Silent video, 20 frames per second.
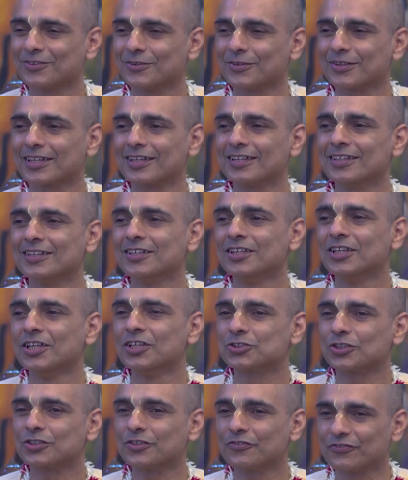Okay,
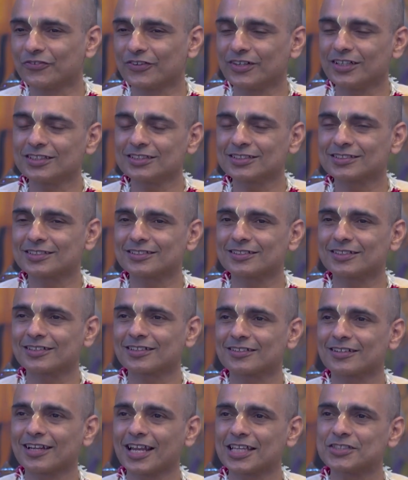so the first uh,
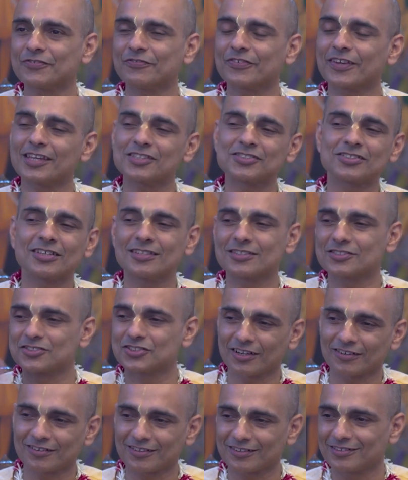classification is
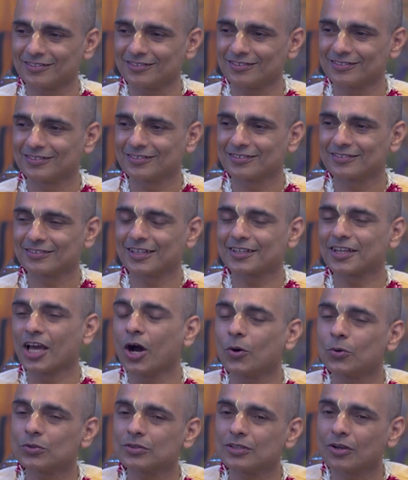general, that
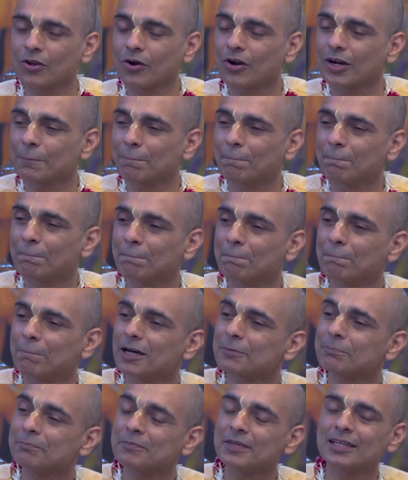how the Lord
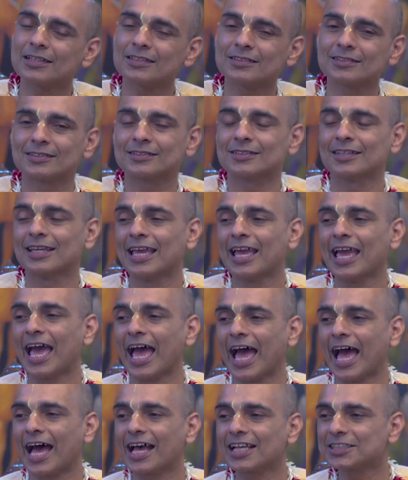permeates
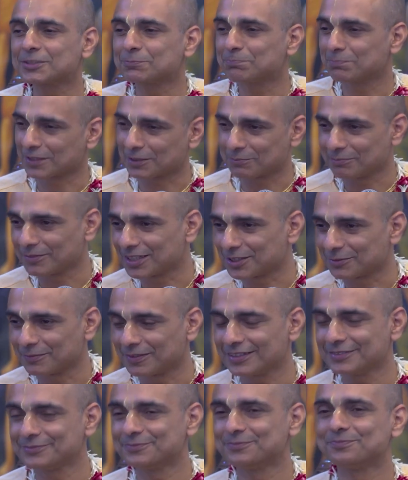as
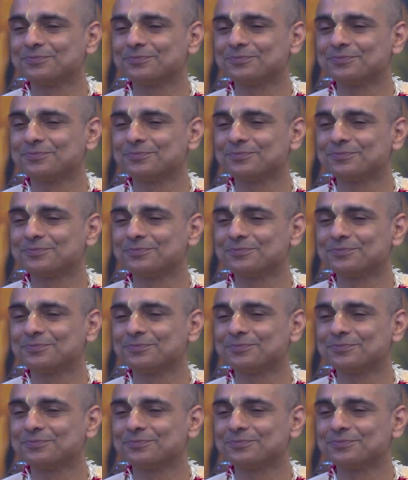Paramatma.